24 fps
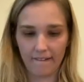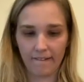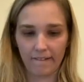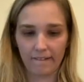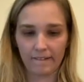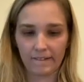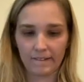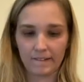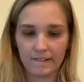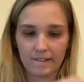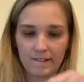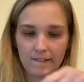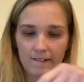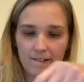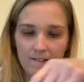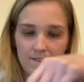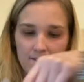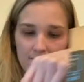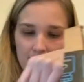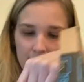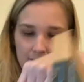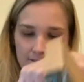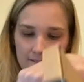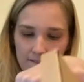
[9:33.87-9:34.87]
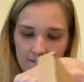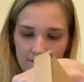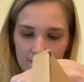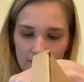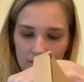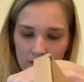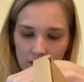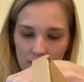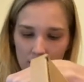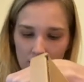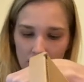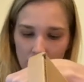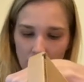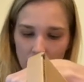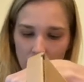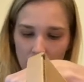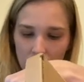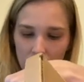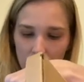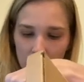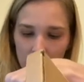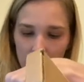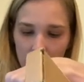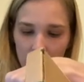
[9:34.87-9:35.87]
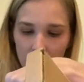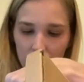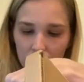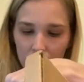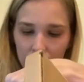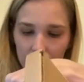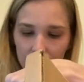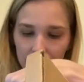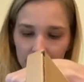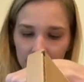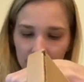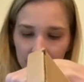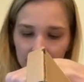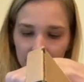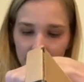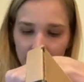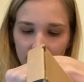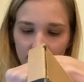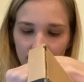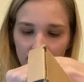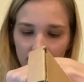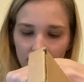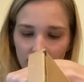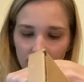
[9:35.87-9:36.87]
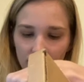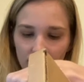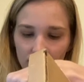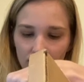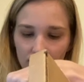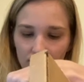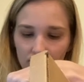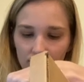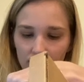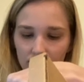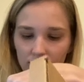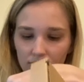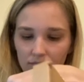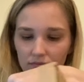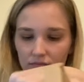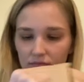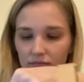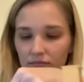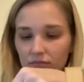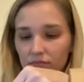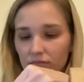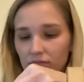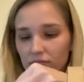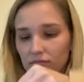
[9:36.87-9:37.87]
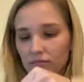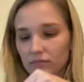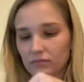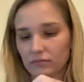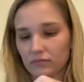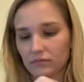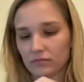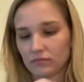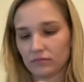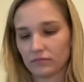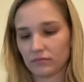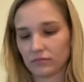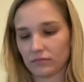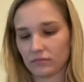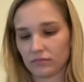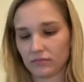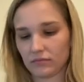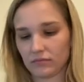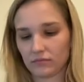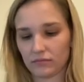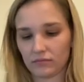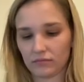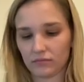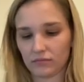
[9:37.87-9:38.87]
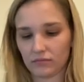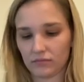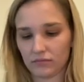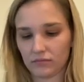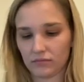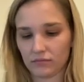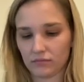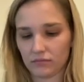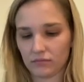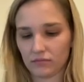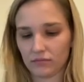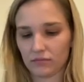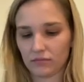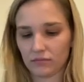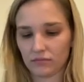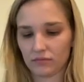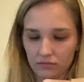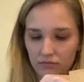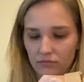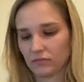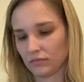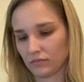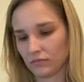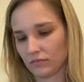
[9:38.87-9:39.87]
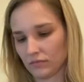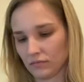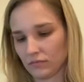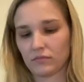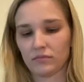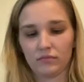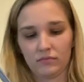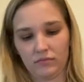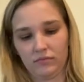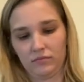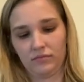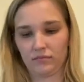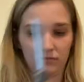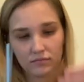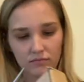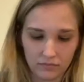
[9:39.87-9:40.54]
[no speech]